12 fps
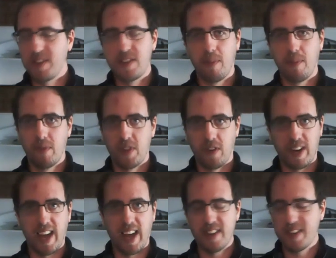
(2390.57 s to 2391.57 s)
to, to, look
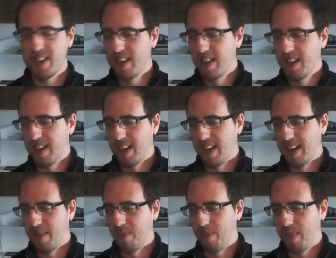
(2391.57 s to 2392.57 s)
at.
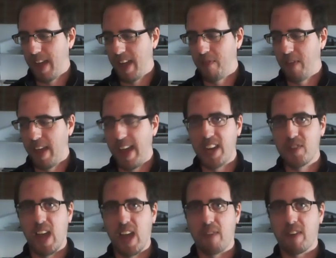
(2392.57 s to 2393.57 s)
Um, and if they
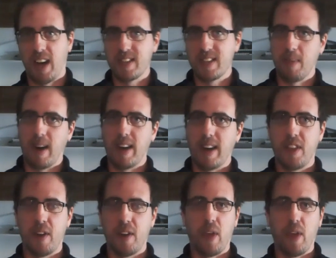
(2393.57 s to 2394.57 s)
actually have customized
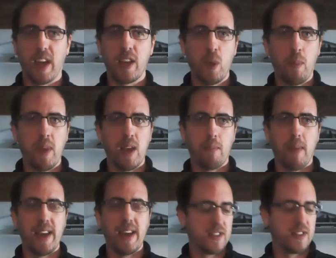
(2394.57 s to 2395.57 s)
their thing, you would be
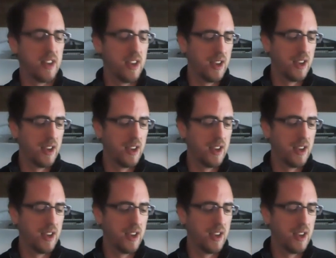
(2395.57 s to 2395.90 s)
amazed.